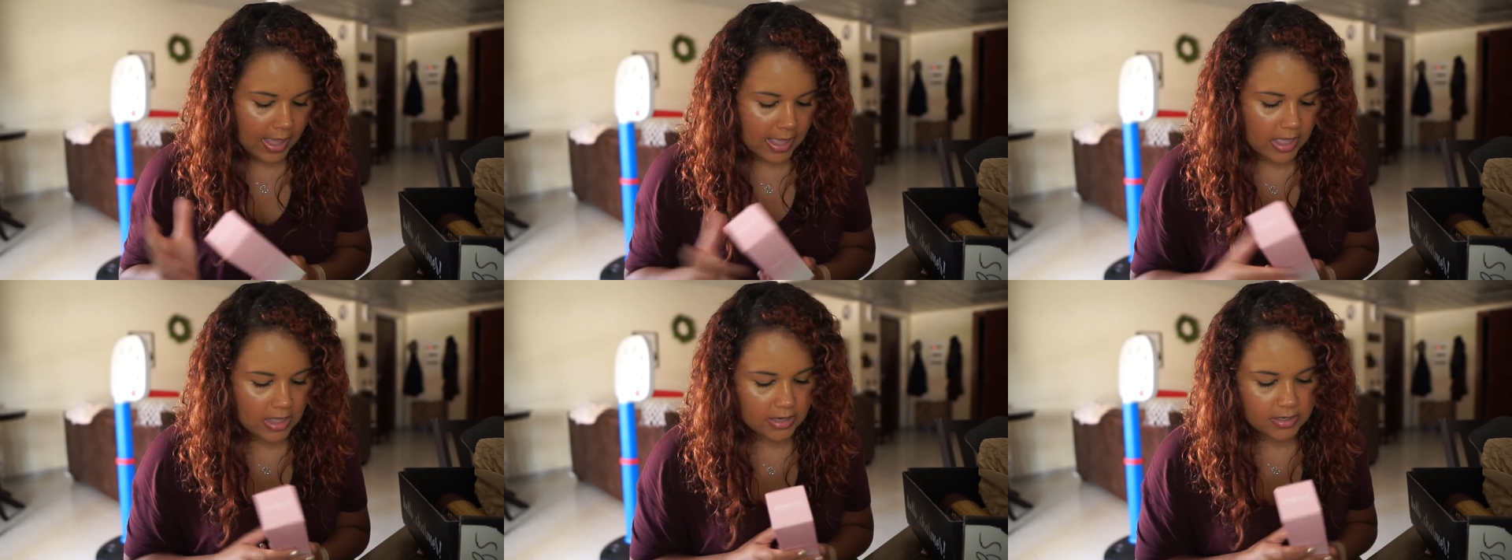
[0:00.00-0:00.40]

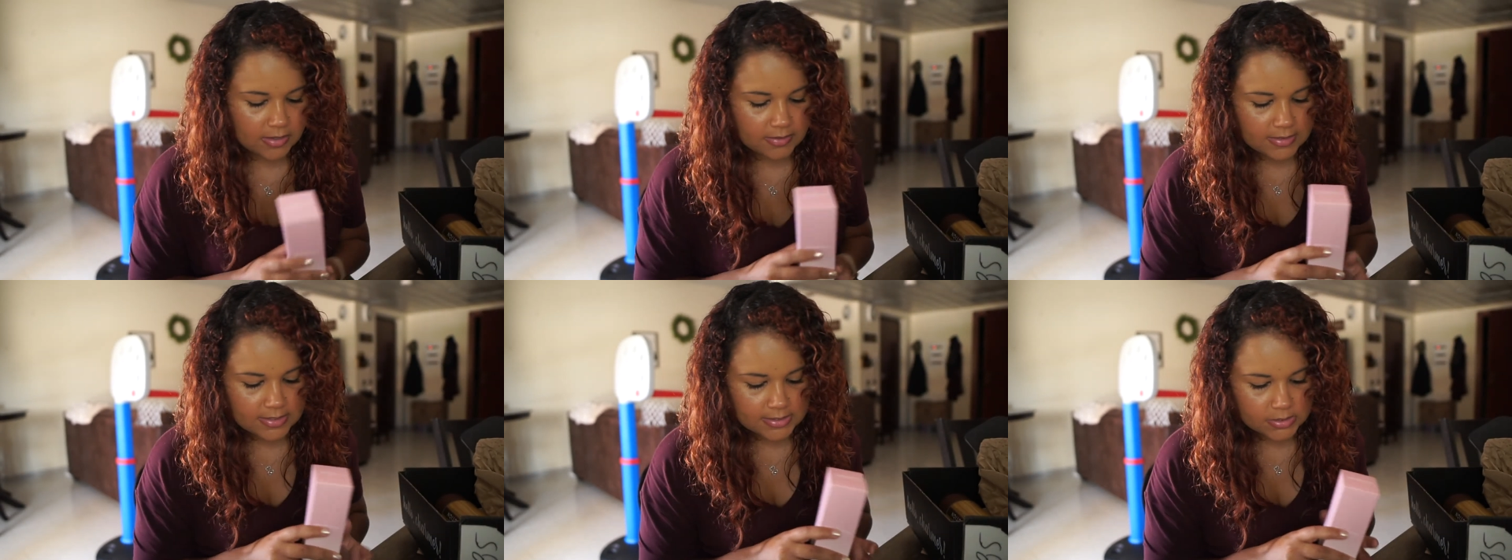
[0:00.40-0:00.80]
And
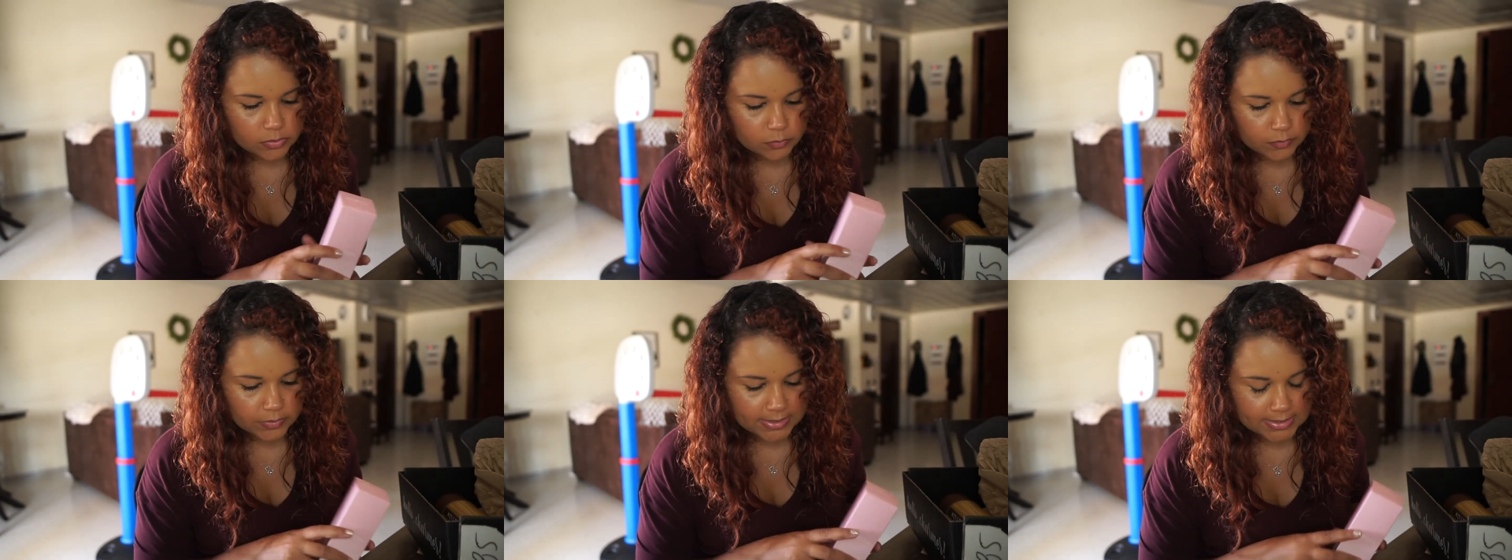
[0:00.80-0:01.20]
this
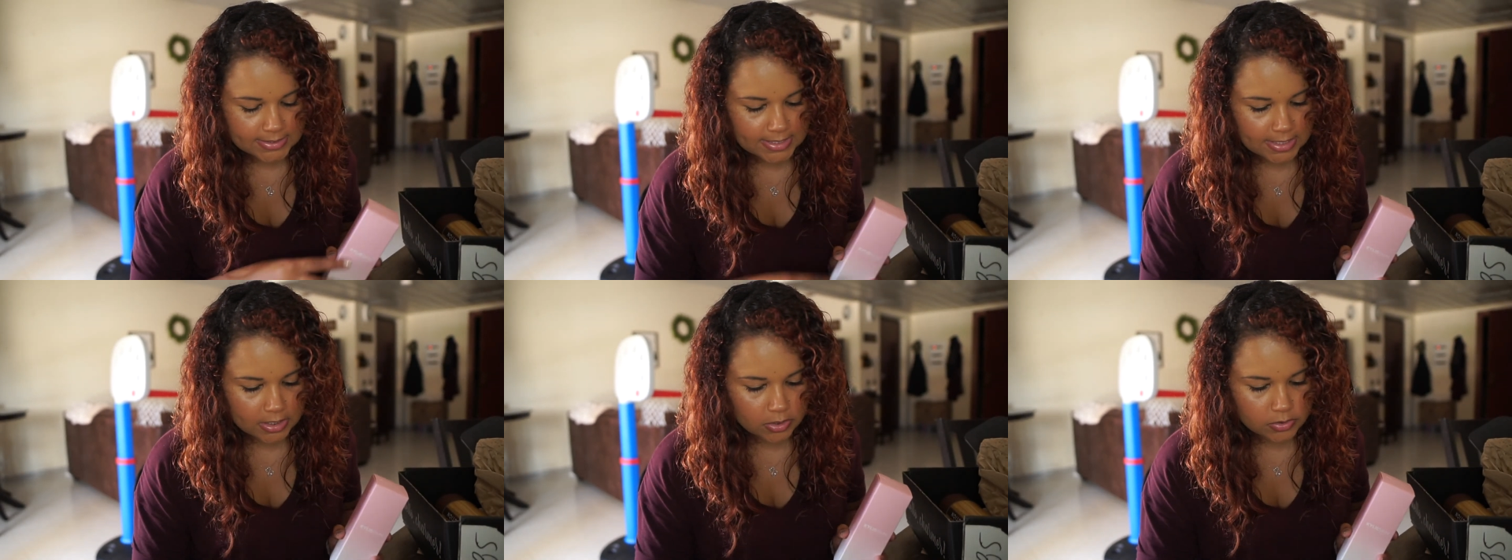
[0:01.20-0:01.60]

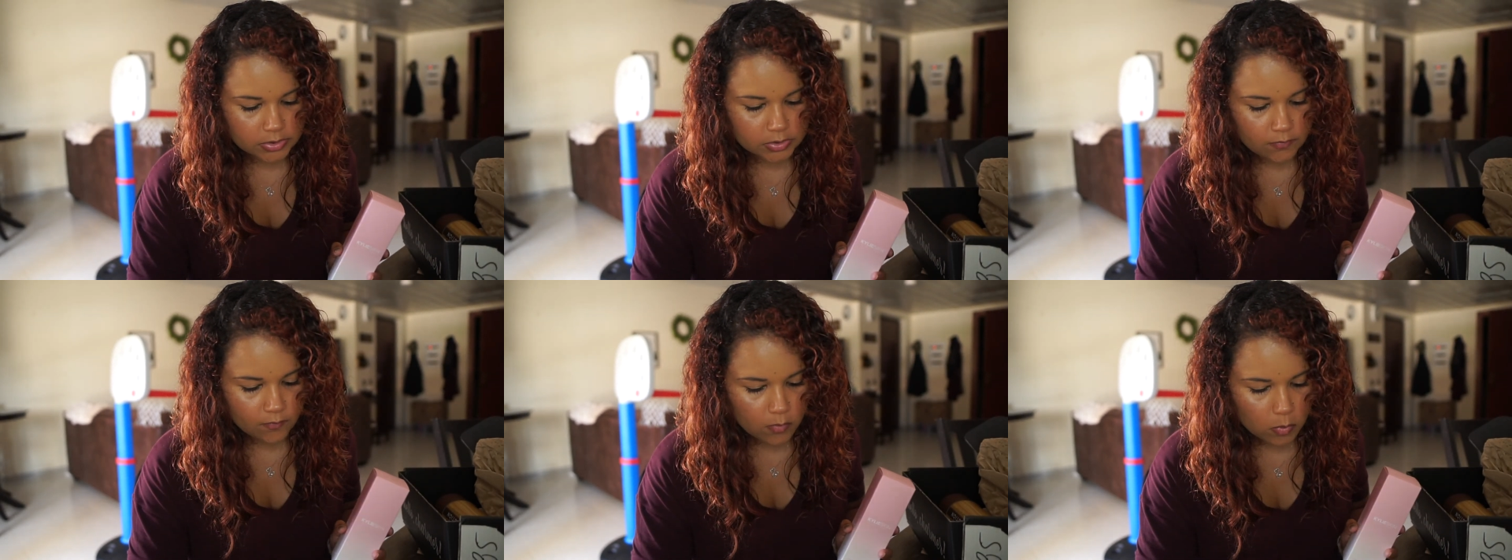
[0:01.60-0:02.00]

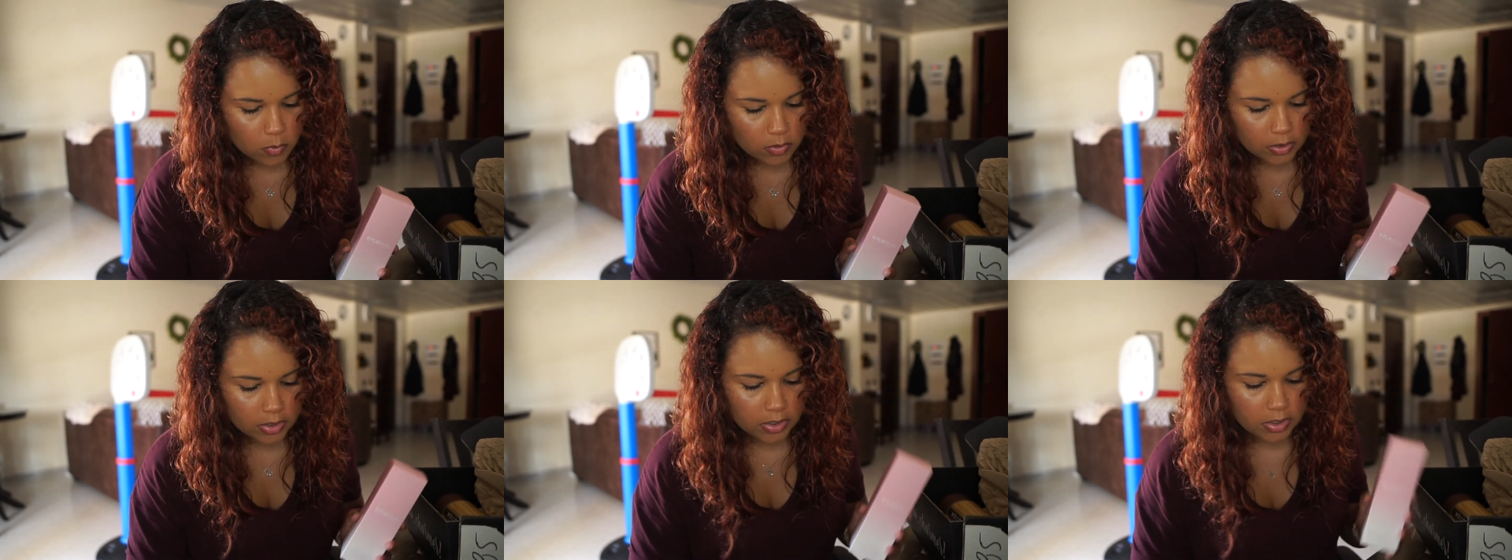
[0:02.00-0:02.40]
retails
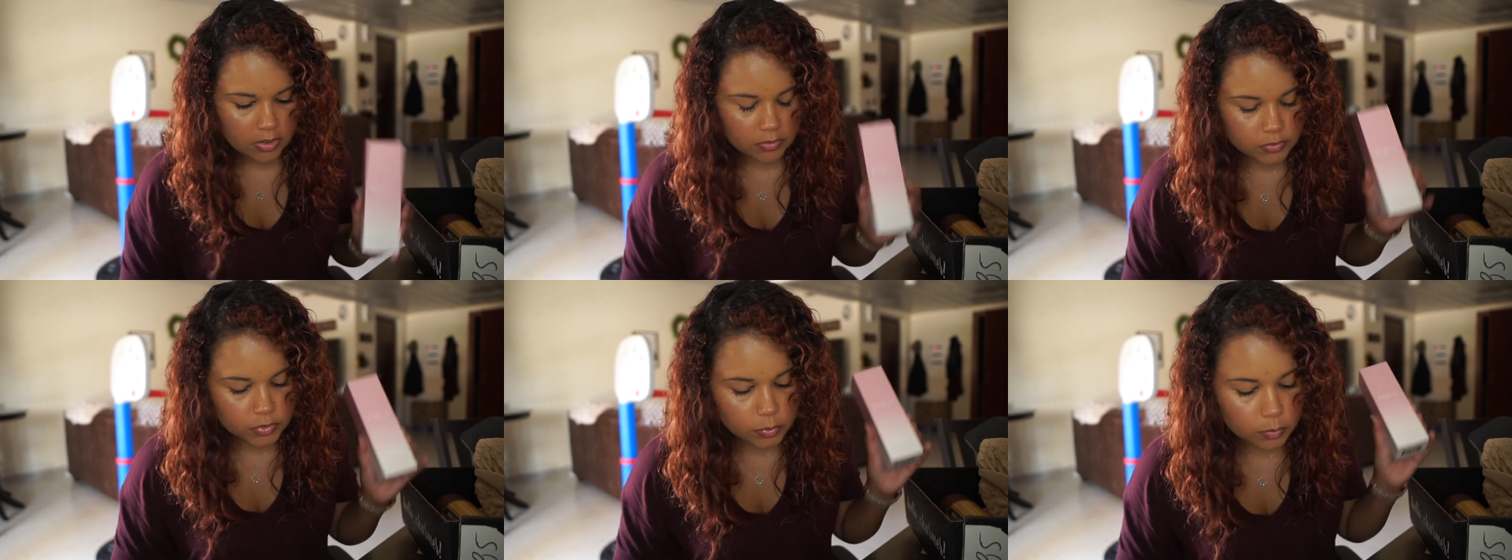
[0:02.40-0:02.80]
for
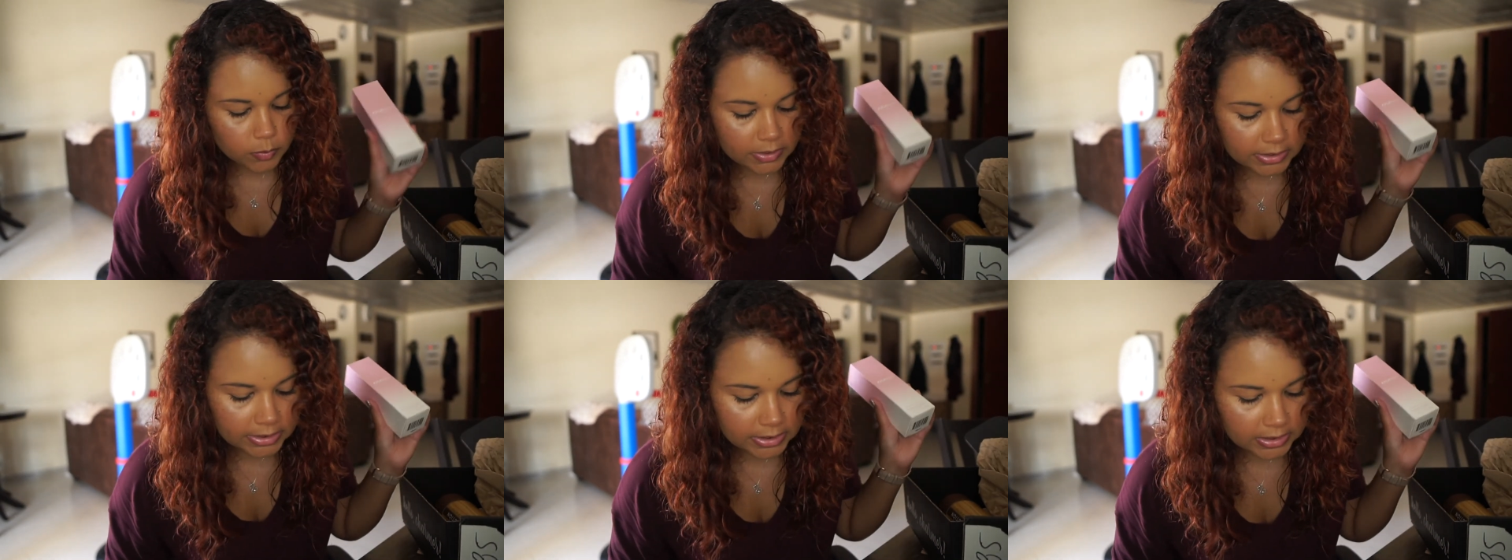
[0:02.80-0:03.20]

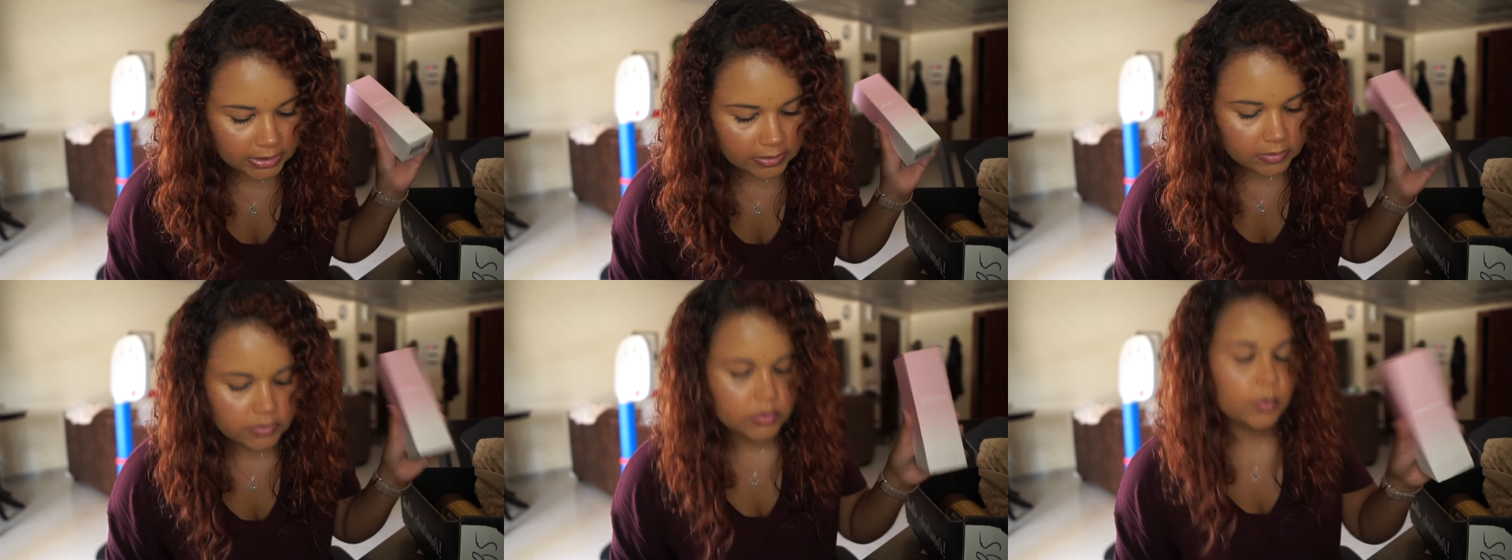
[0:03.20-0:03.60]

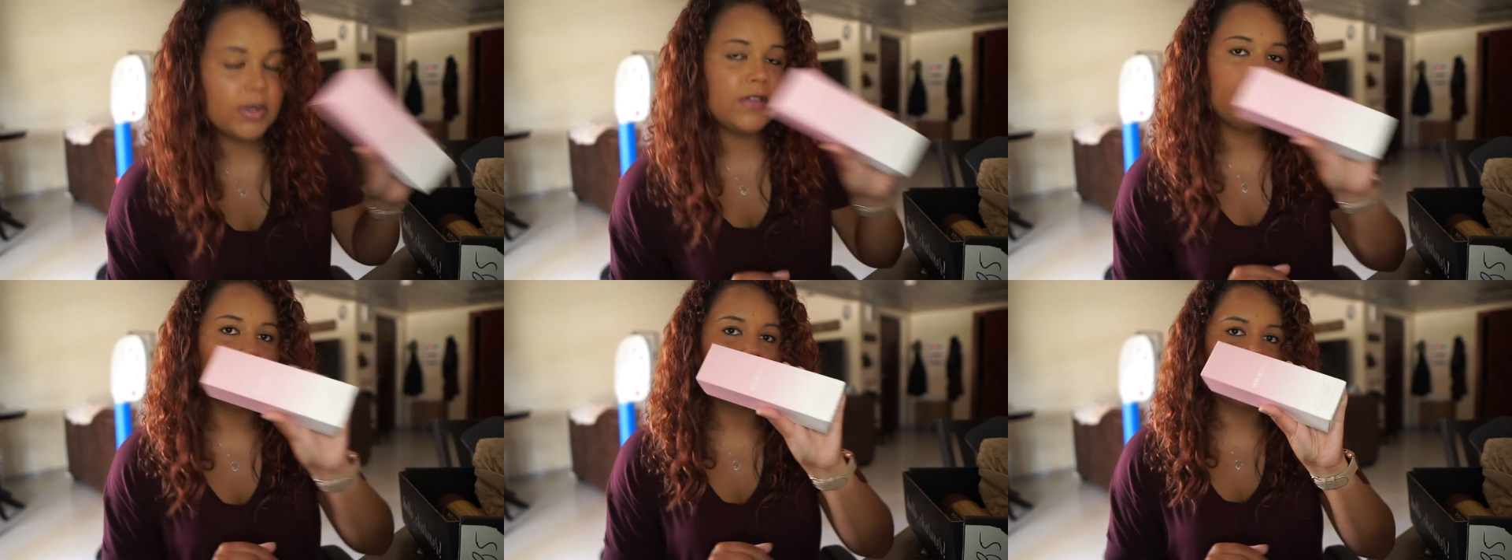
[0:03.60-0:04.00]

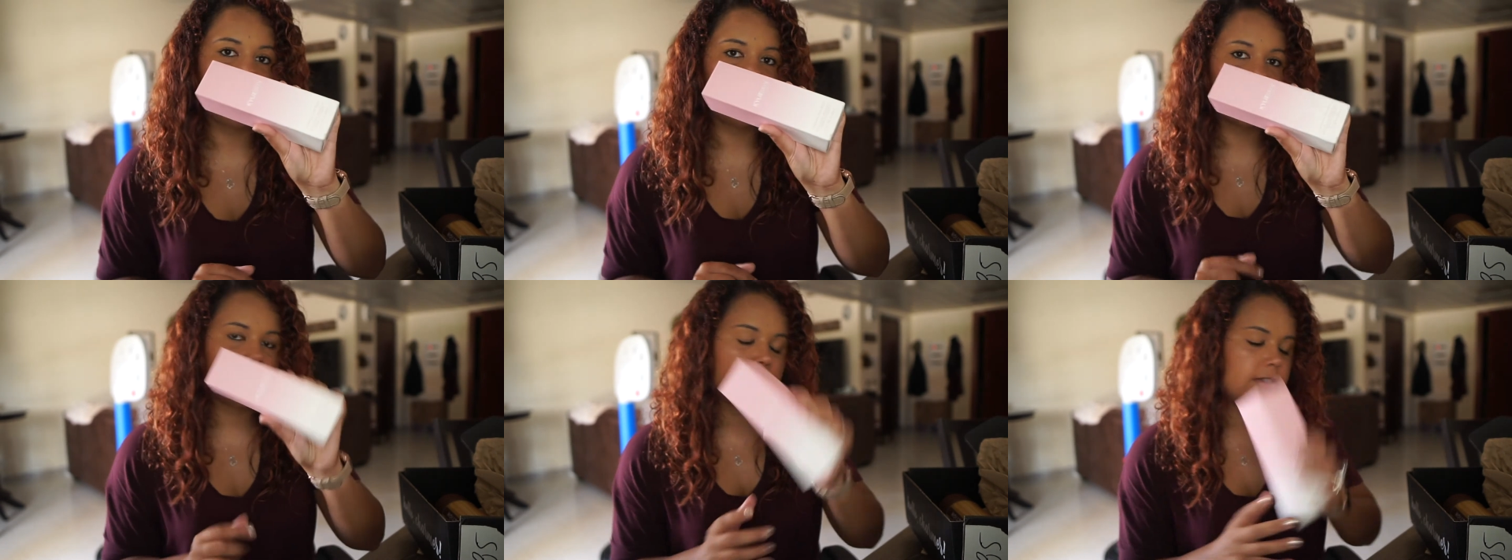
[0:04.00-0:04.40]

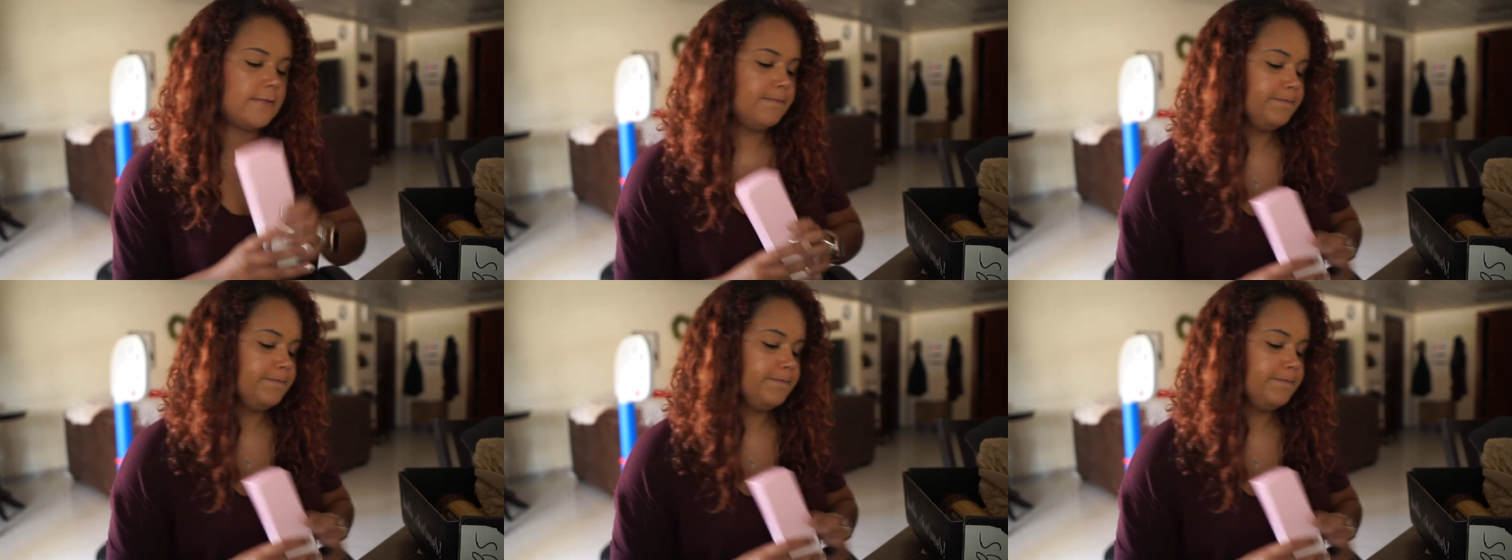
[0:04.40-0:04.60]
$24.